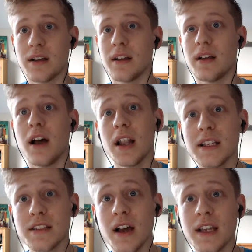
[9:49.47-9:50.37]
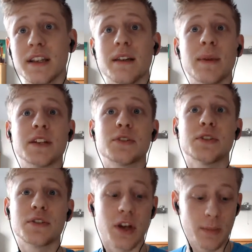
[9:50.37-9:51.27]
early side and make sure
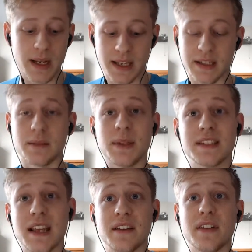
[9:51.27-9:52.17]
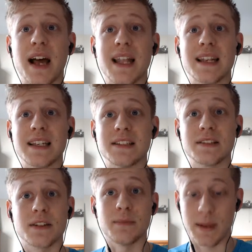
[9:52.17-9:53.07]
your top lane can be safe at least.
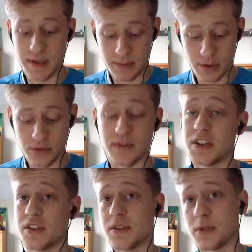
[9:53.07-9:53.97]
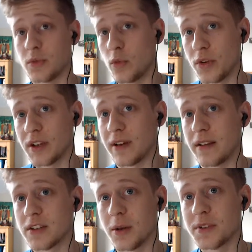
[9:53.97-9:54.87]
So maybe some good vision, some good warding around
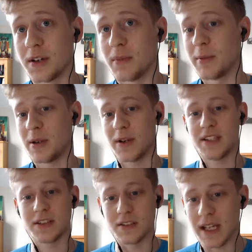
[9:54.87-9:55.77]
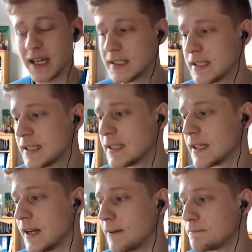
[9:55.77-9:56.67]
the top side might be a way to do that.
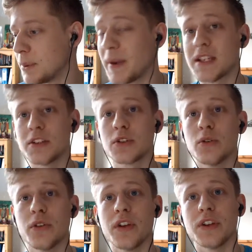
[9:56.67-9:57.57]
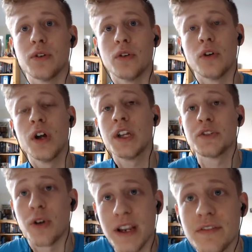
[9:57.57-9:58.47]
But making sure that your
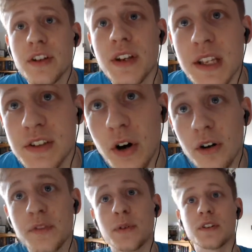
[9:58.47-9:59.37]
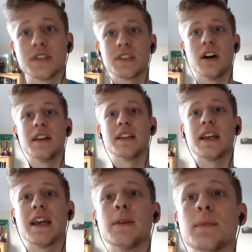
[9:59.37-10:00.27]
Draven has got off to a good start in the
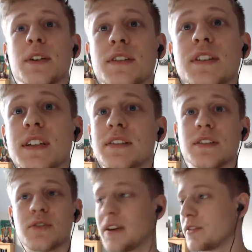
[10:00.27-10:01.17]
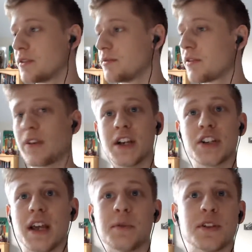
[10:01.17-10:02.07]
game, because he's a Draven Thresh
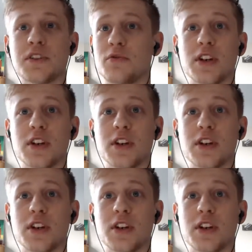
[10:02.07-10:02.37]
lane which is really